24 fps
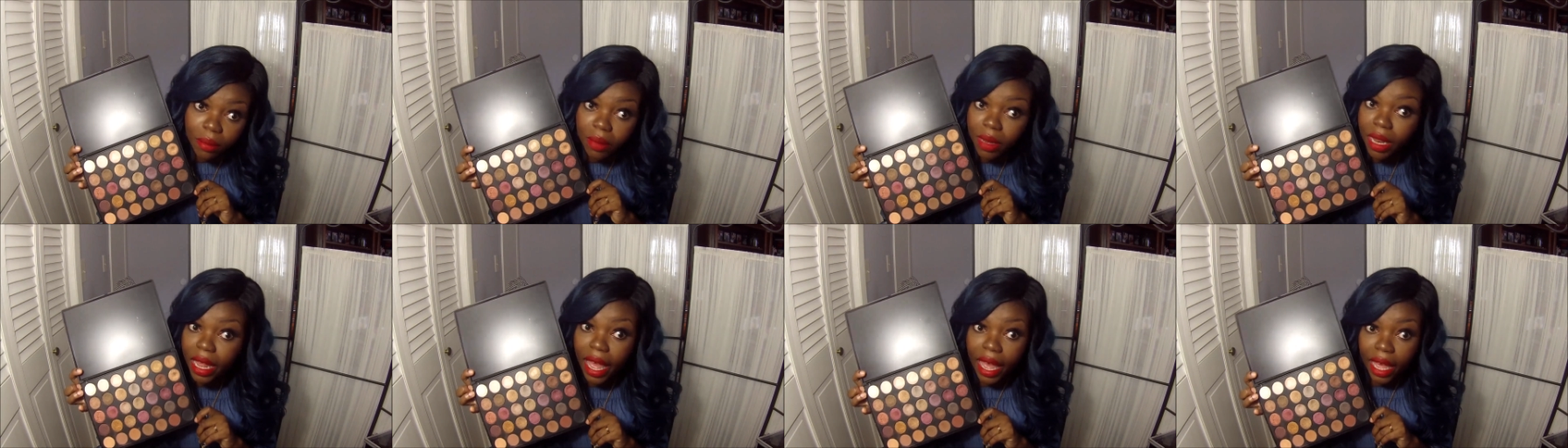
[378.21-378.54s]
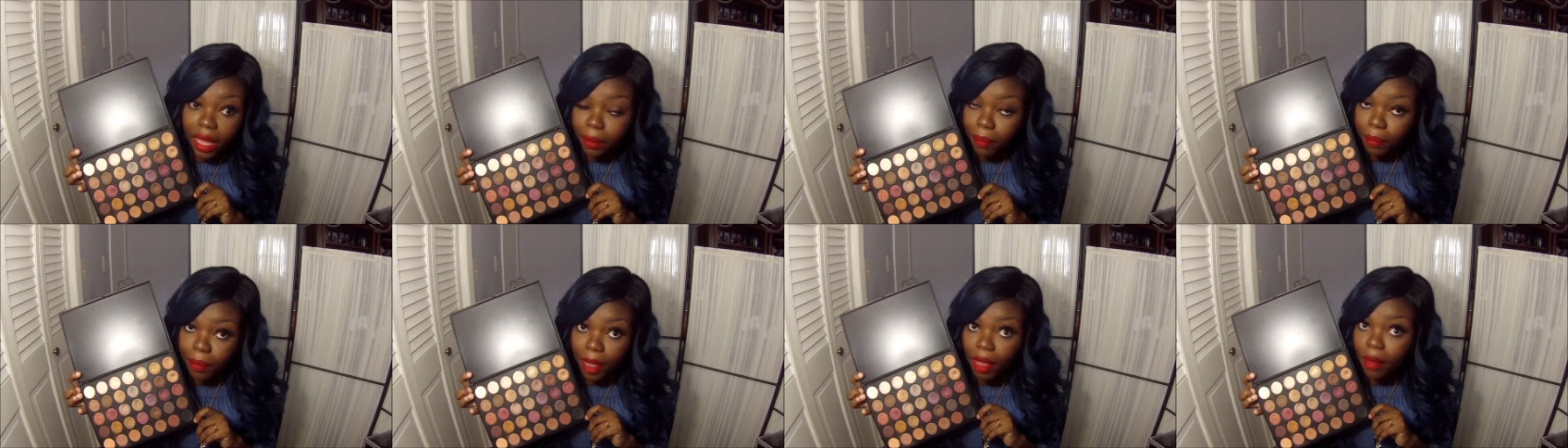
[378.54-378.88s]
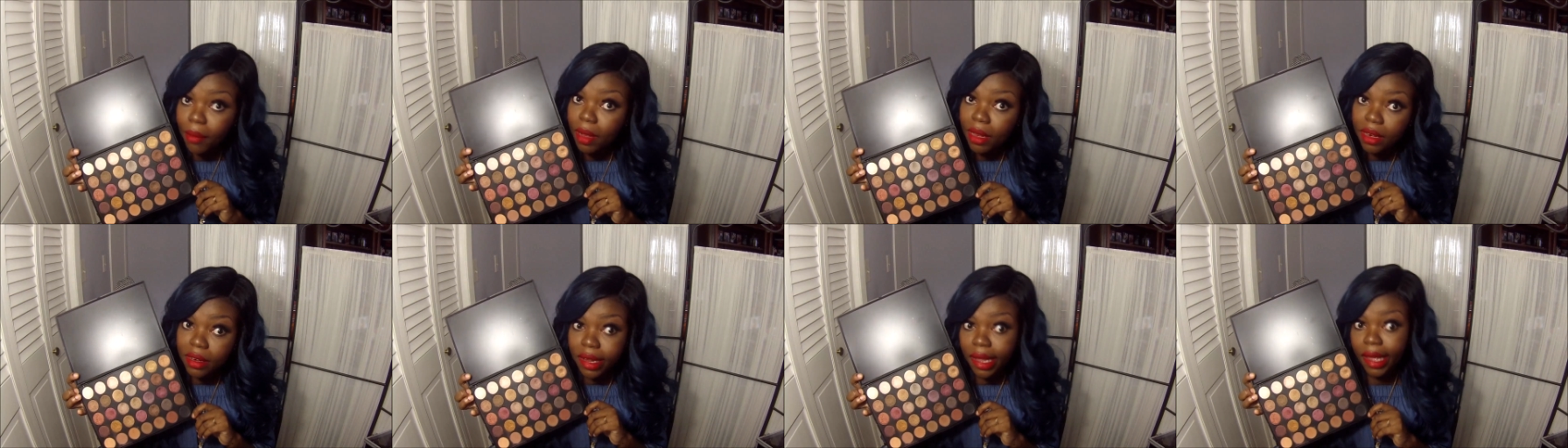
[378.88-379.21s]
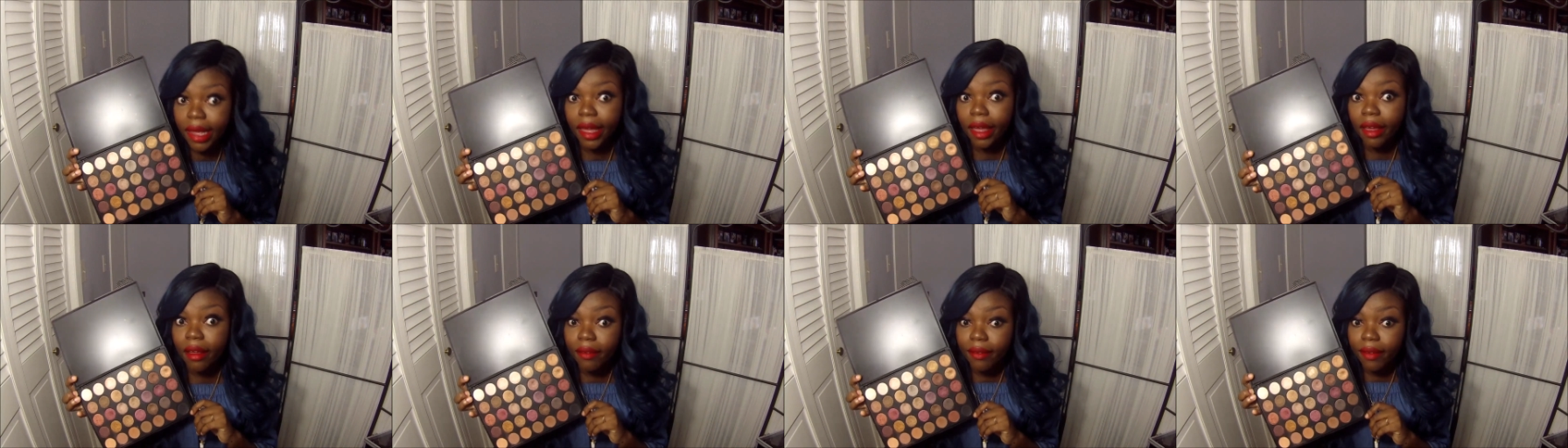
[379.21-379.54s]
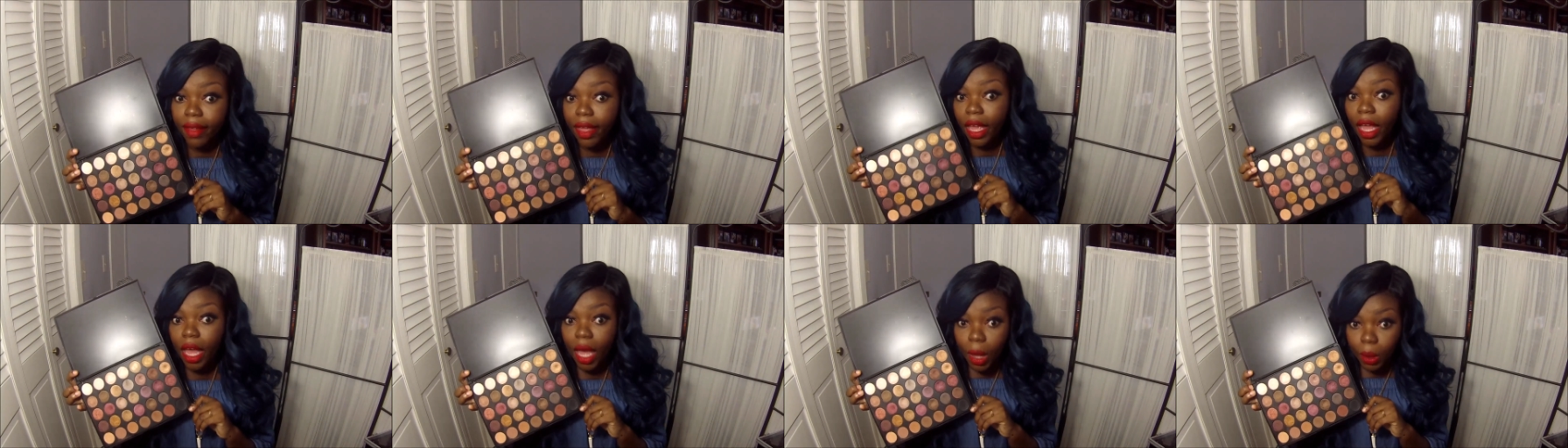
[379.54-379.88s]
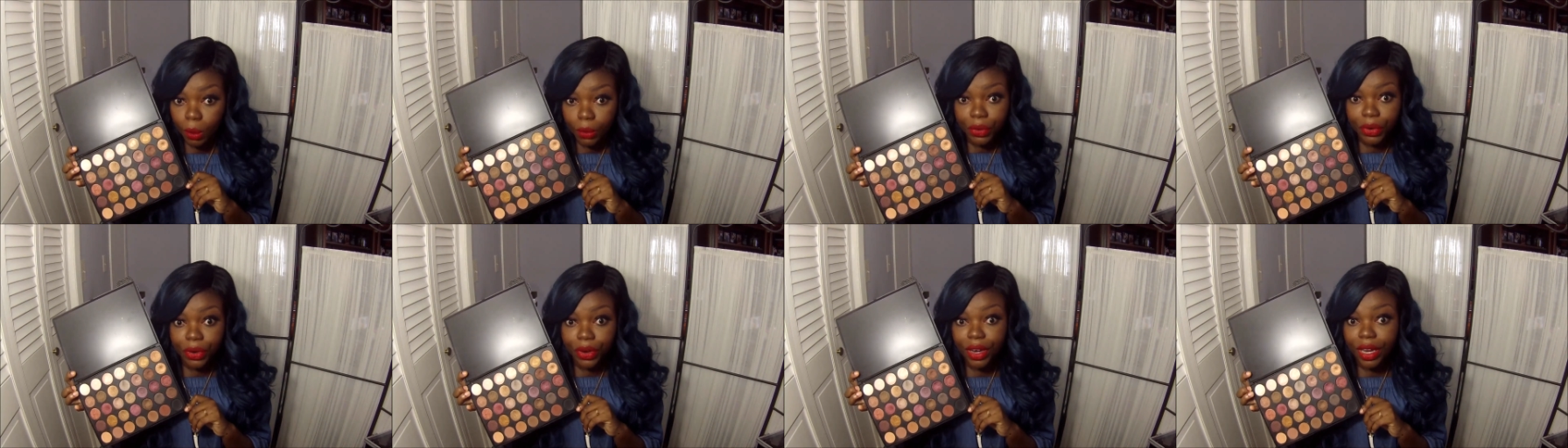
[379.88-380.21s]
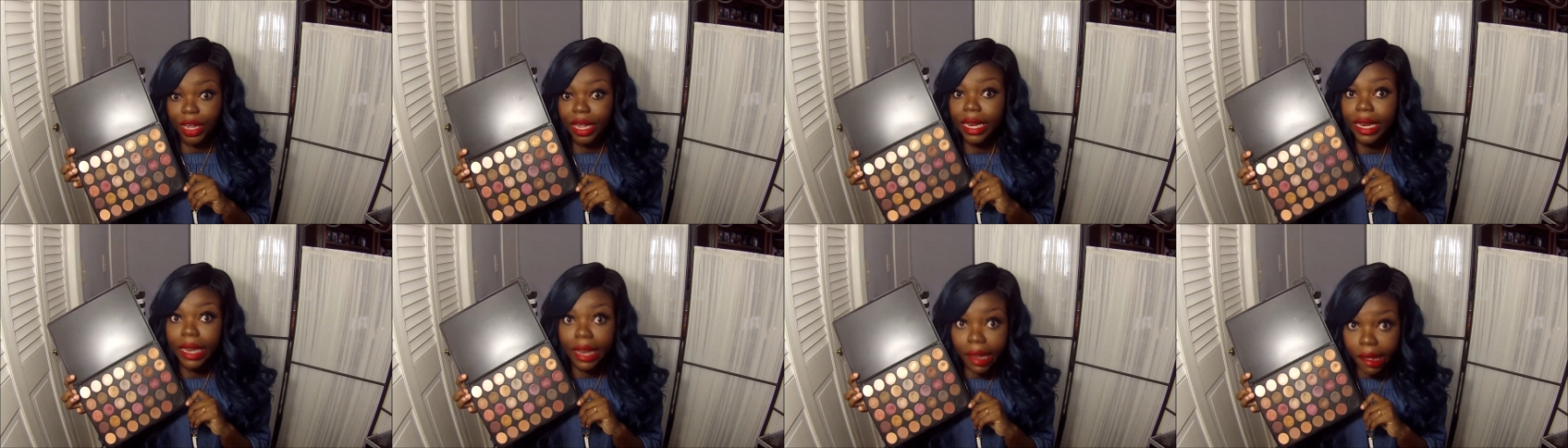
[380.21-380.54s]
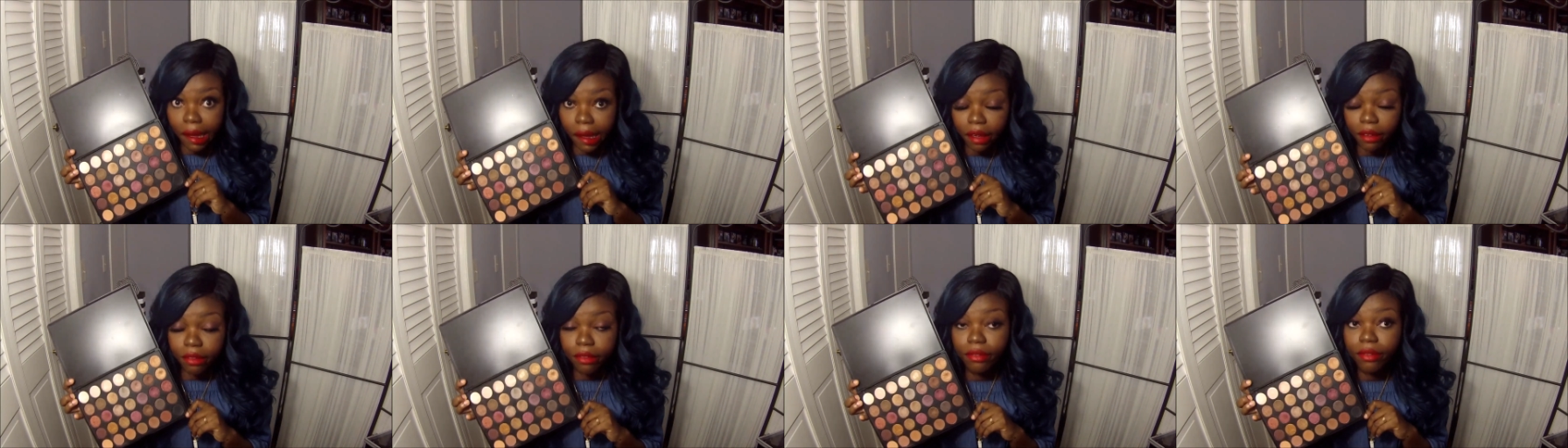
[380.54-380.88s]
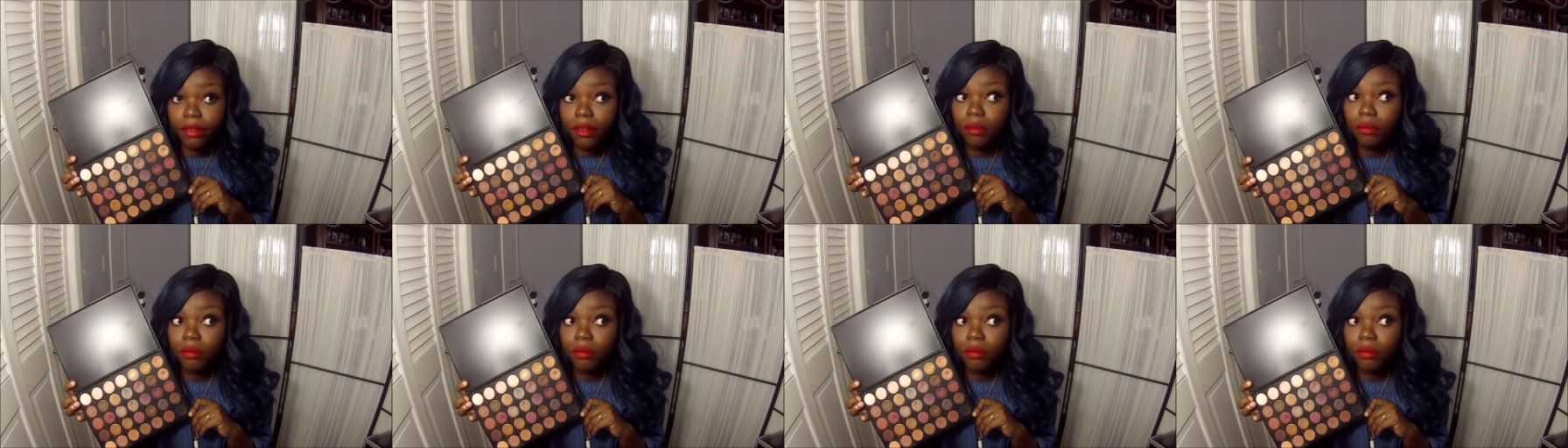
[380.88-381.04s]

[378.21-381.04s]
black pigment I have encountered in life